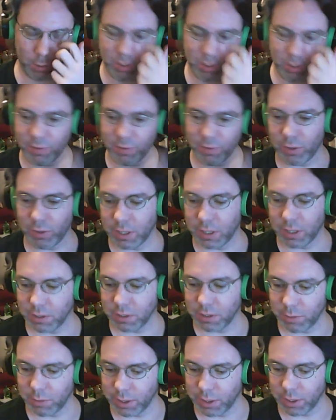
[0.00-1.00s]
refill these
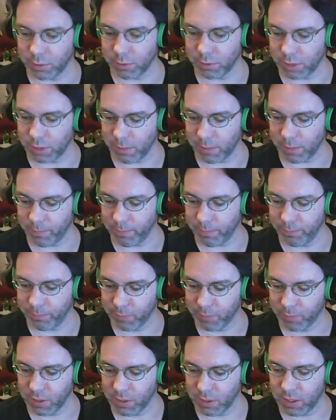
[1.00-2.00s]
and reuse them
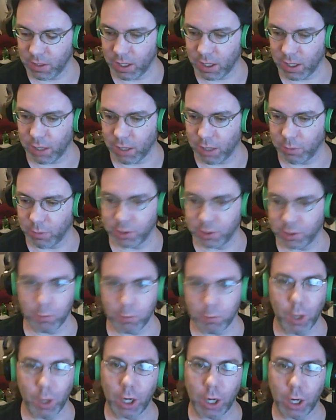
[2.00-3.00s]
with just
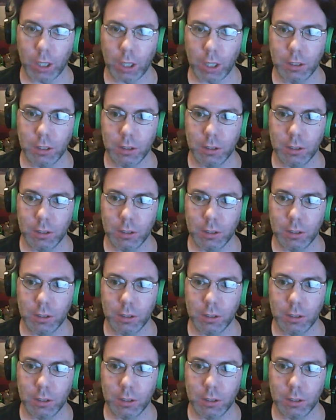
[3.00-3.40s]
water.